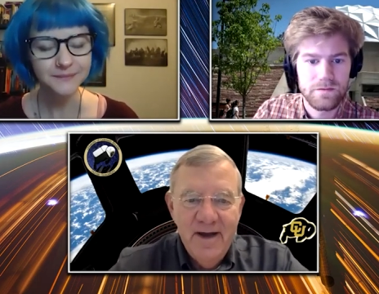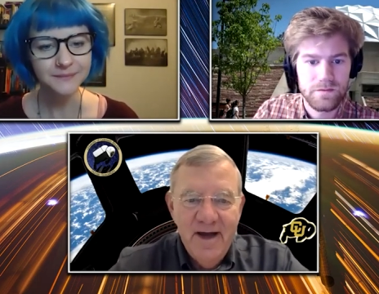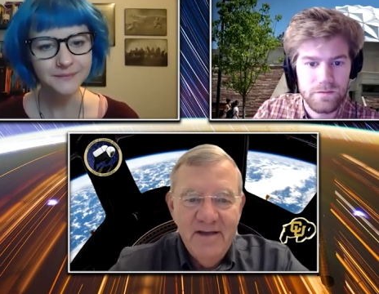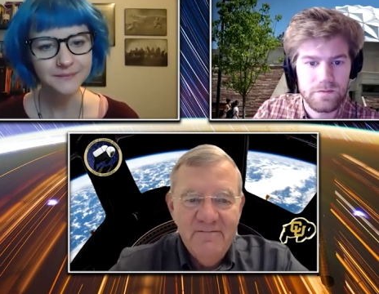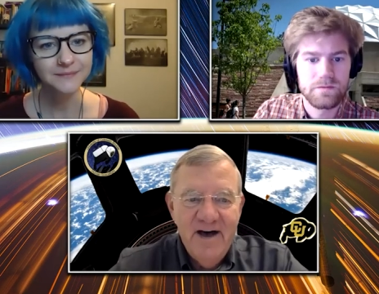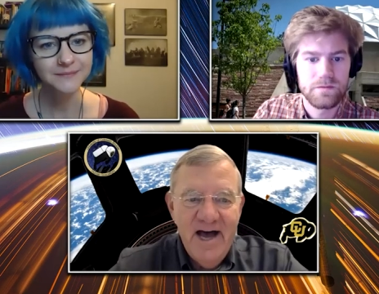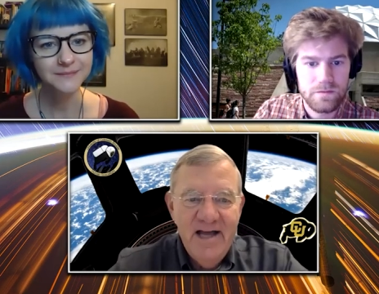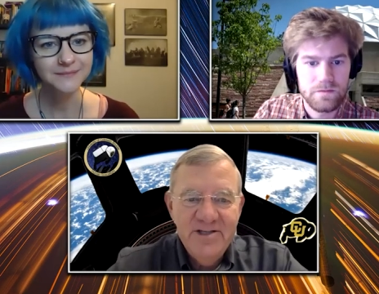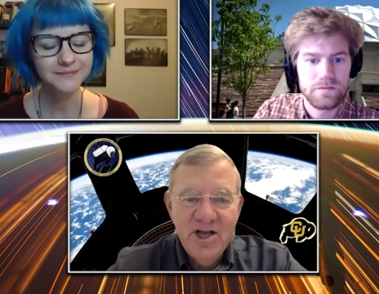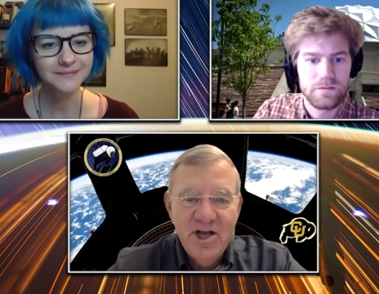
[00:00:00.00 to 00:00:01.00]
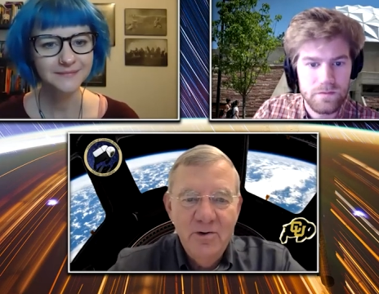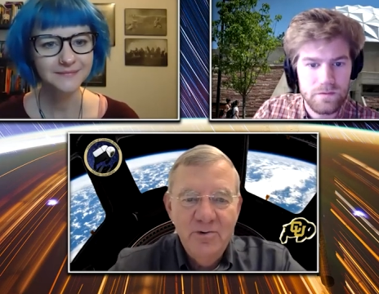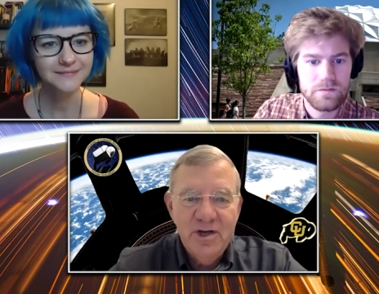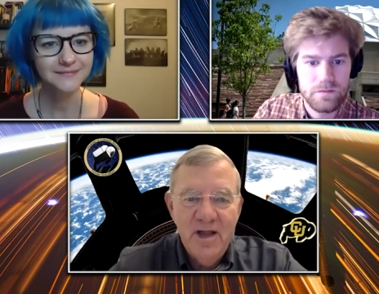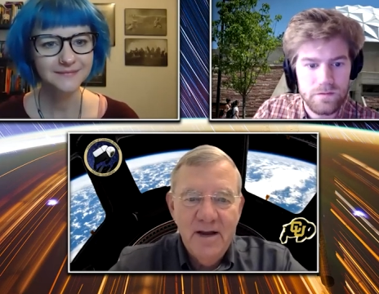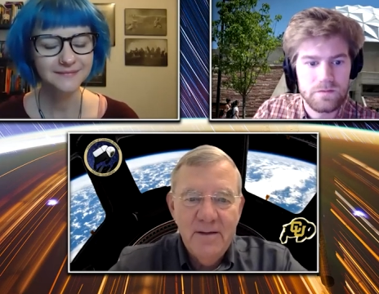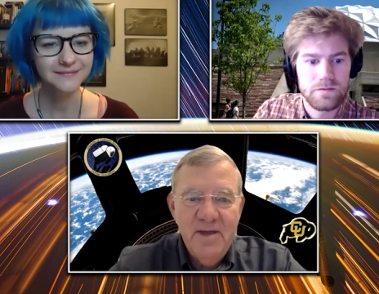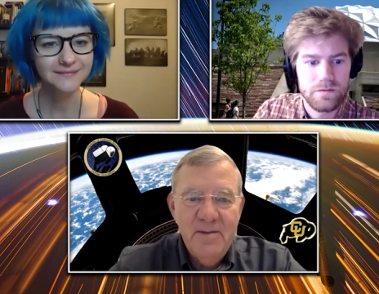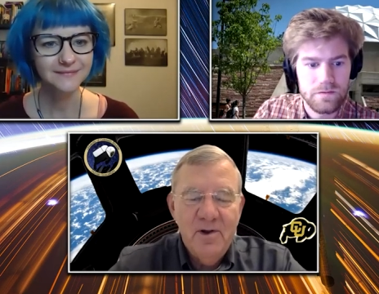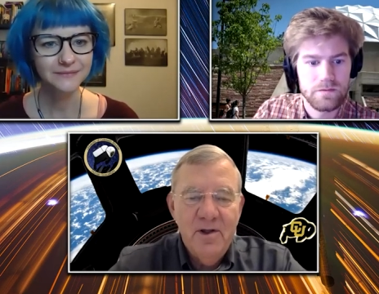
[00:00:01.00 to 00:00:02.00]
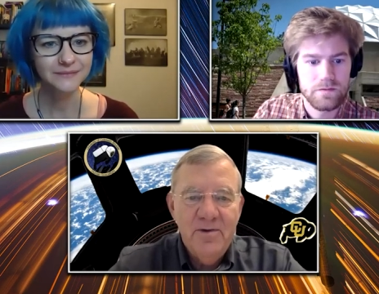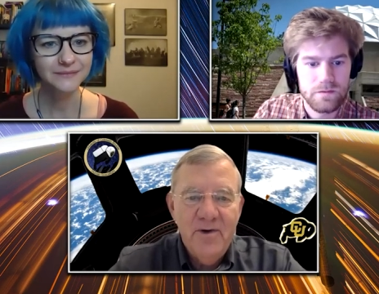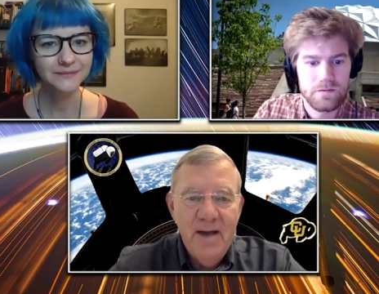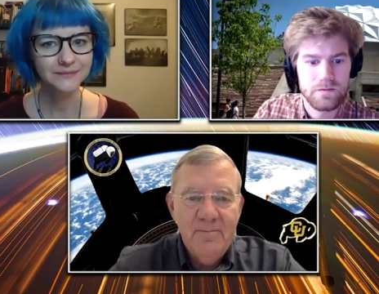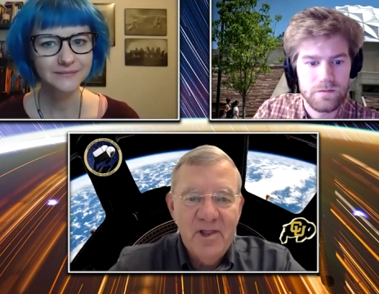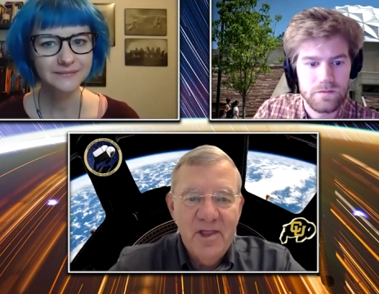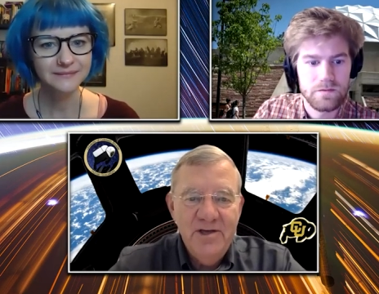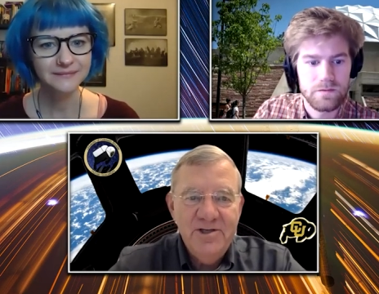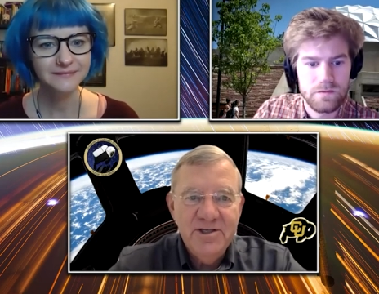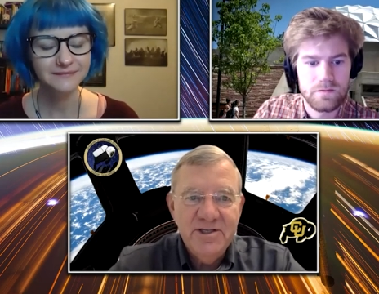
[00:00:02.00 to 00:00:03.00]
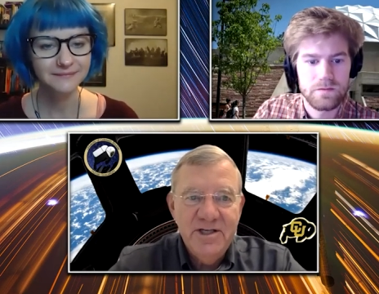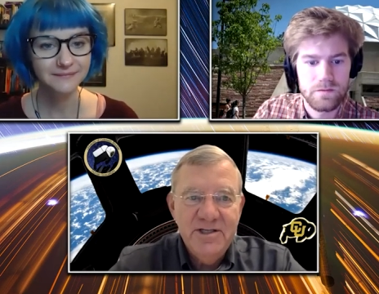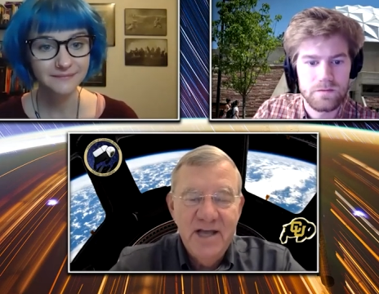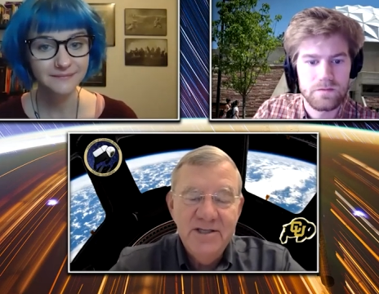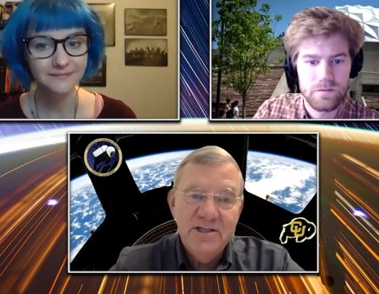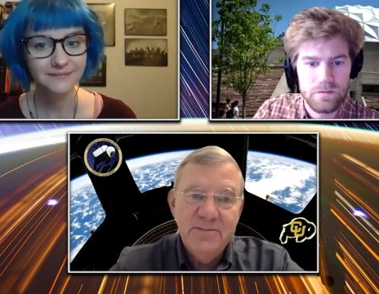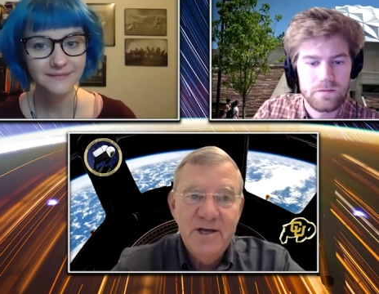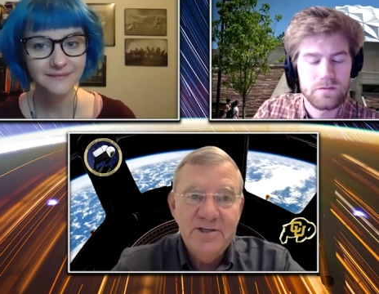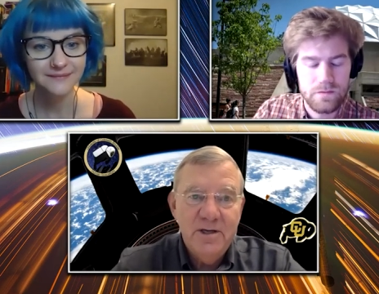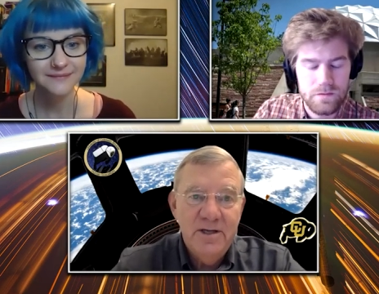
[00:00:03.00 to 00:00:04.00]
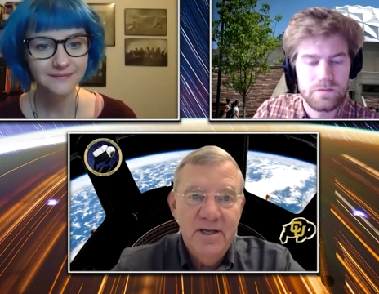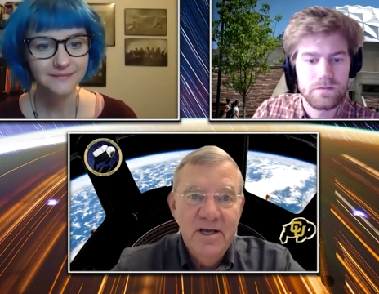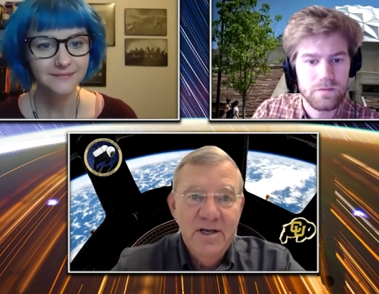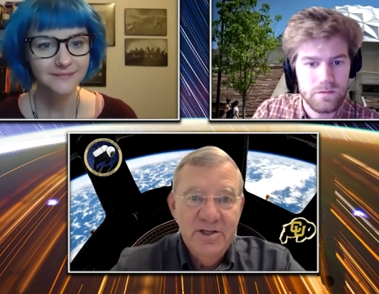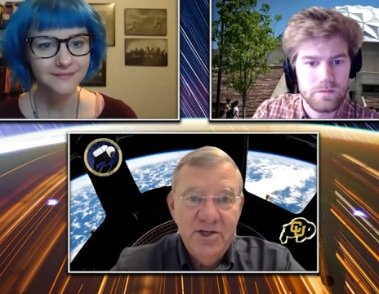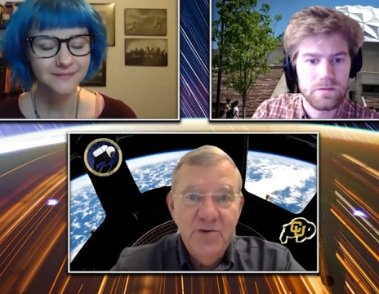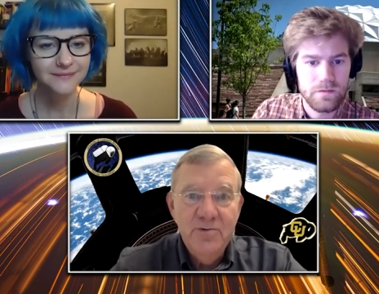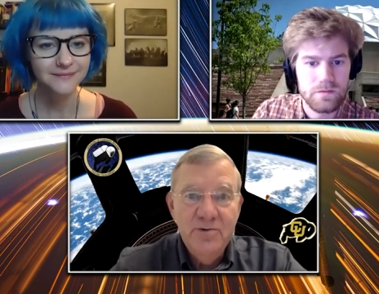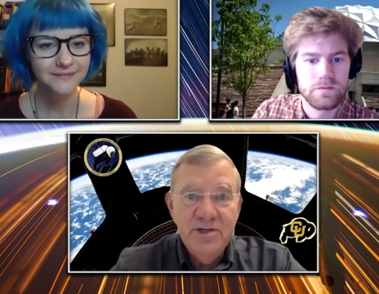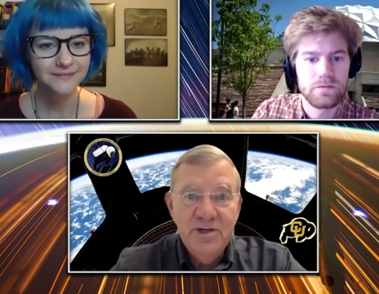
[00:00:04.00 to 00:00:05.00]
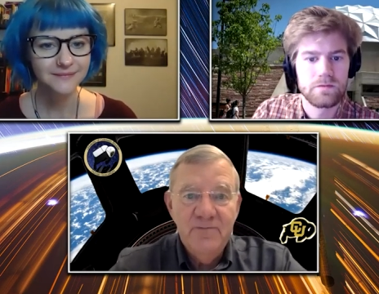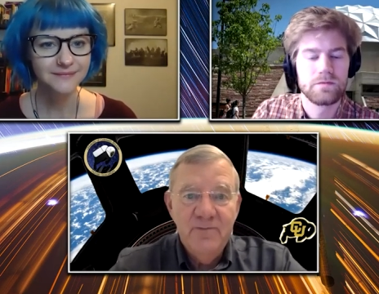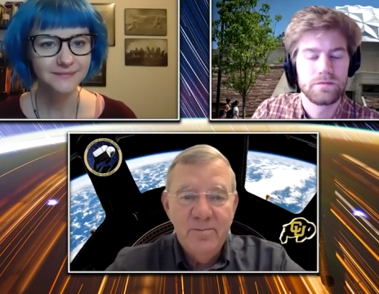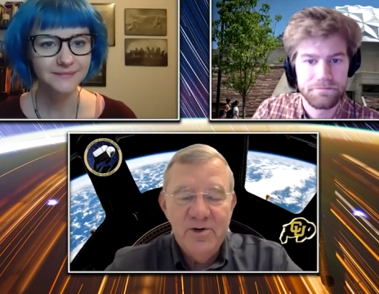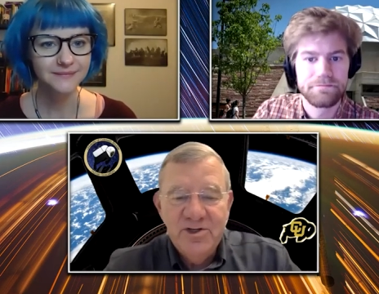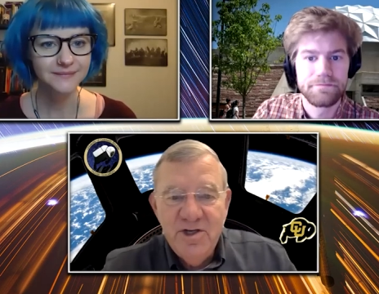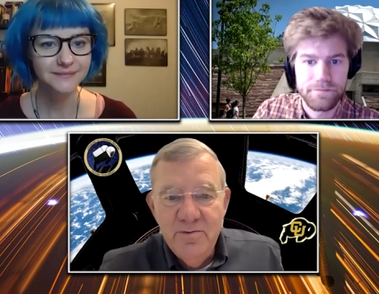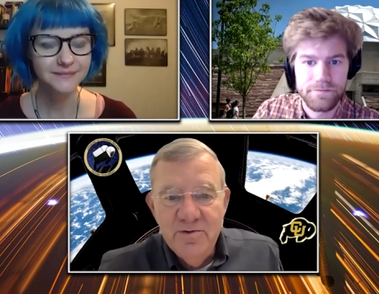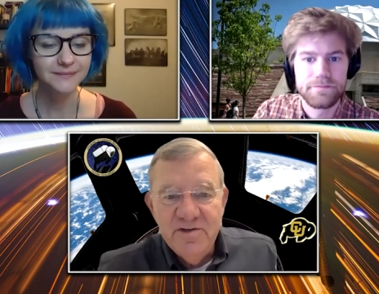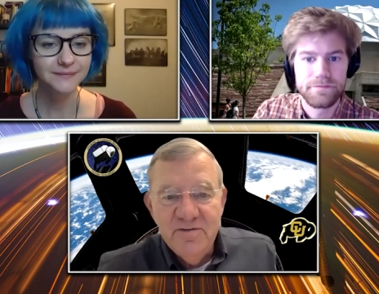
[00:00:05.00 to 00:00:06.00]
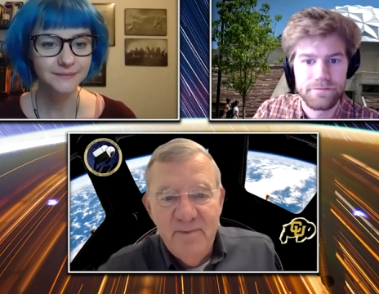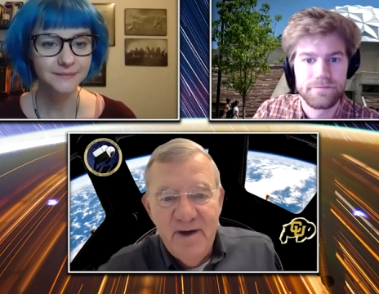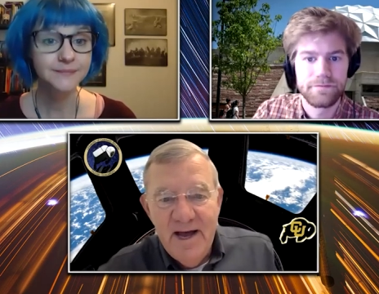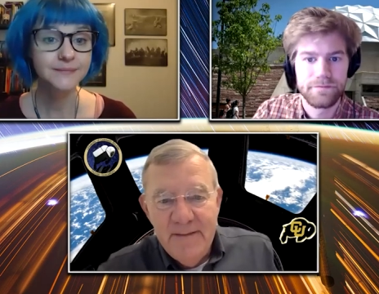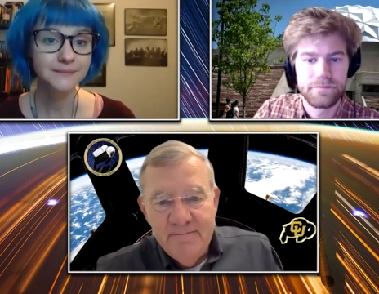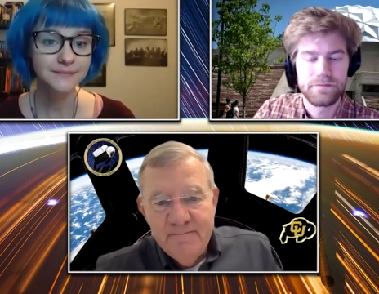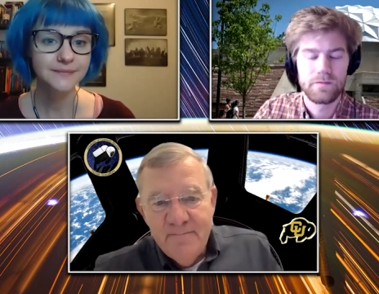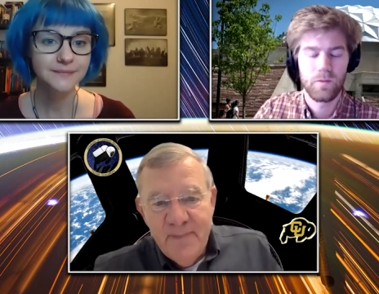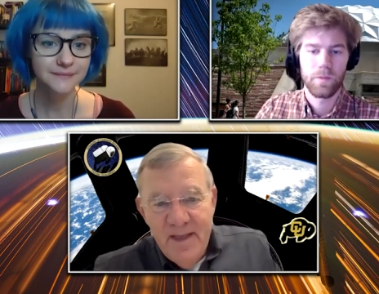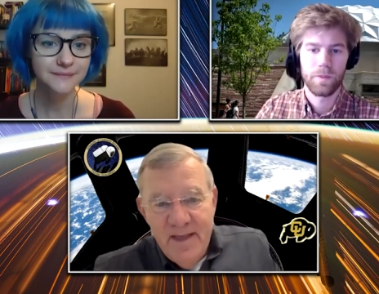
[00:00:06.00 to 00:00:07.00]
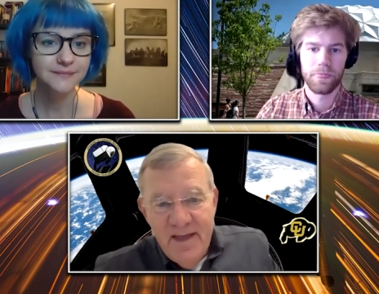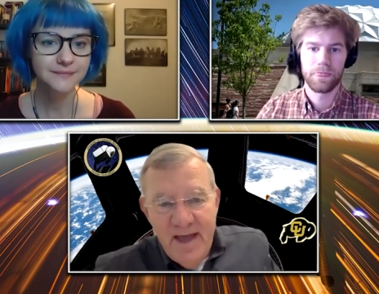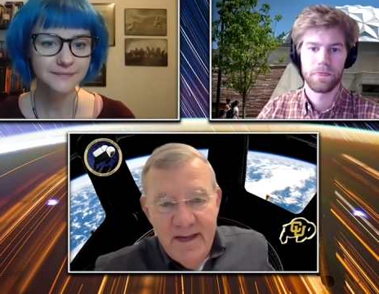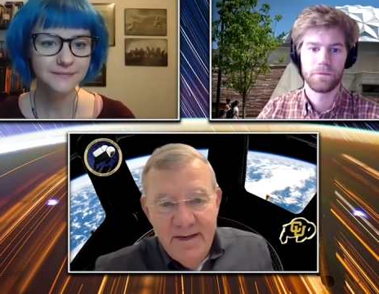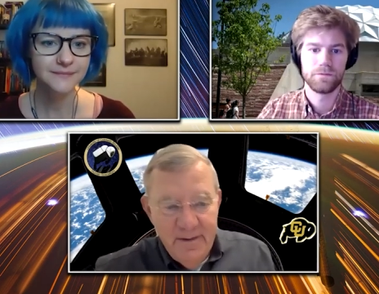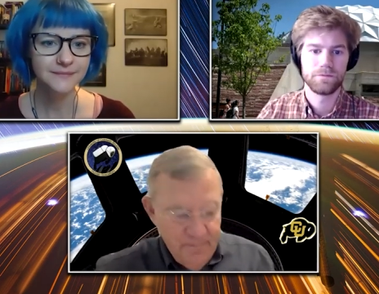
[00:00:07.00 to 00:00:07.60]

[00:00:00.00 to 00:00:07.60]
Speaker 1: I advise and coach a lot of people on their applications these days, especially students and former students of mine. And